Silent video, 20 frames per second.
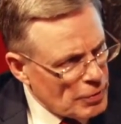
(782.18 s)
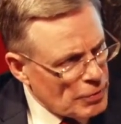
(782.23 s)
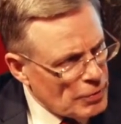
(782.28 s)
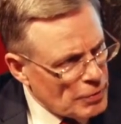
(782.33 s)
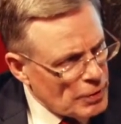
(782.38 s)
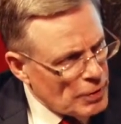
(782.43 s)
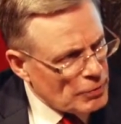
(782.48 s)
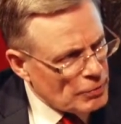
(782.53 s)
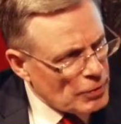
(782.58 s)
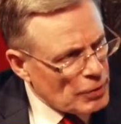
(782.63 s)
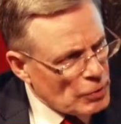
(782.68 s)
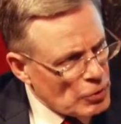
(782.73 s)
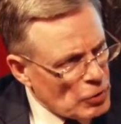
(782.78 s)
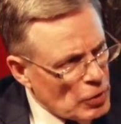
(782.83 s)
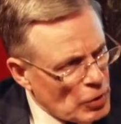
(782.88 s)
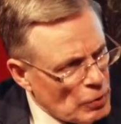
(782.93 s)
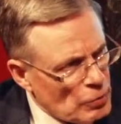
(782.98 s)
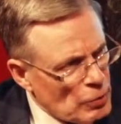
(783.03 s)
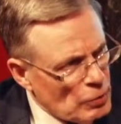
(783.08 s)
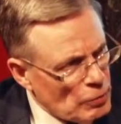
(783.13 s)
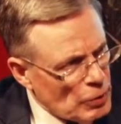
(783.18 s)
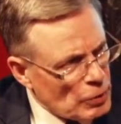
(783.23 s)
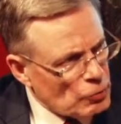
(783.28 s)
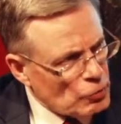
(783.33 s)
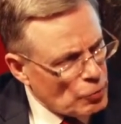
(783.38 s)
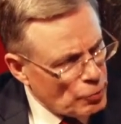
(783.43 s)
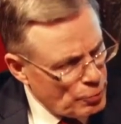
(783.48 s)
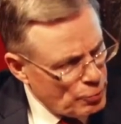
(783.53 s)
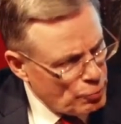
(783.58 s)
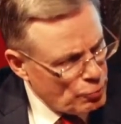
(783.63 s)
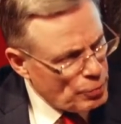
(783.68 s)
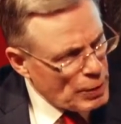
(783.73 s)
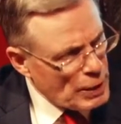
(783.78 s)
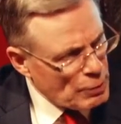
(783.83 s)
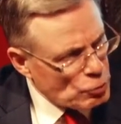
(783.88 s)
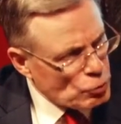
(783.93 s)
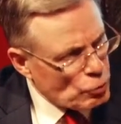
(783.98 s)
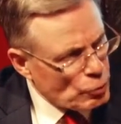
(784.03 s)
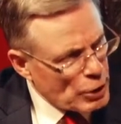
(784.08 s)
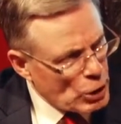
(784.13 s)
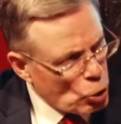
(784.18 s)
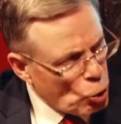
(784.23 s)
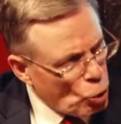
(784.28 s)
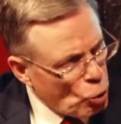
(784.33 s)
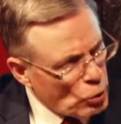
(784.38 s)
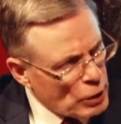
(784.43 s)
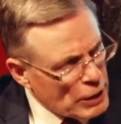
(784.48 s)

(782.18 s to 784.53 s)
to be able to recall